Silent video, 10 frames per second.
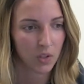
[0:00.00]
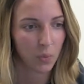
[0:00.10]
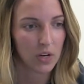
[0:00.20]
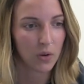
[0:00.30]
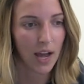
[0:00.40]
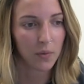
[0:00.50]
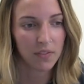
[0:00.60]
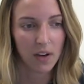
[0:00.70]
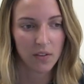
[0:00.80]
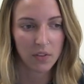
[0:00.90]
We do not
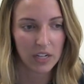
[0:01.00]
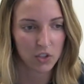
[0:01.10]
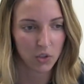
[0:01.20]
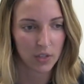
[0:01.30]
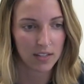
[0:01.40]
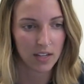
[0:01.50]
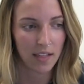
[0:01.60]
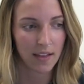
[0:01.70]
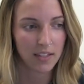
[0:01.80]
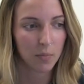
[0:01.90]
refund for injuries
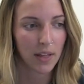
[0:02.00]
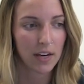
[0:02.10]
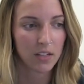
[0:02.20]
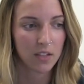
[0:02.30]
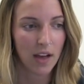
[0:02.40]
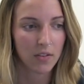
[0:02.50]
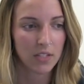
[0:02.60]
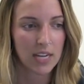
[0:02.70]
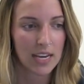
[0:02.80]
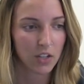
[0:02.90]
unless a player is found
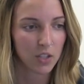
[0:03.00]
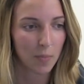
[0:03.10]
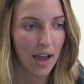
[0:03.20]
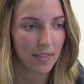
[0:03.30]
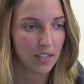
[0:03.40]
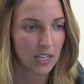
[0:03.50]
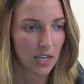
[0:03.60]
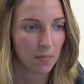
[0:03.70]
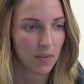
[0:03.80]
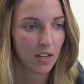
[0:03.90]
to take your spot on the
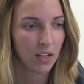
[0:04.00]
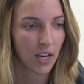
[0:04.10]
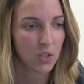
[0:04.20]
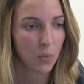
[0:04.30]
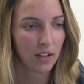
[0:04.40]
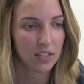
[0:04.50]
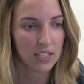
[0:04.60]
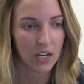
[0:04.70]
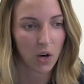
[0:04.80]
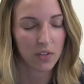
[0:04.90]
team, as well as
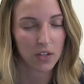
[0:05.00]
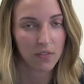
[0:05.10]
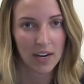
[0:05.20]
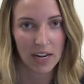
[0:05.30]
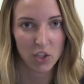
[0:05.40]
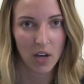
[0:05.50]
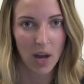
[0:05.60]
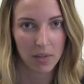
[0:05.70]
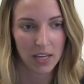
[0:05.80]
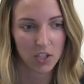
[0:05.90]
take over your financial
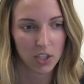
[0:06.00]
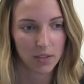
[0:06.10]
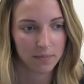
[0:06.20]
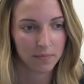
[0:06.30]
obligation.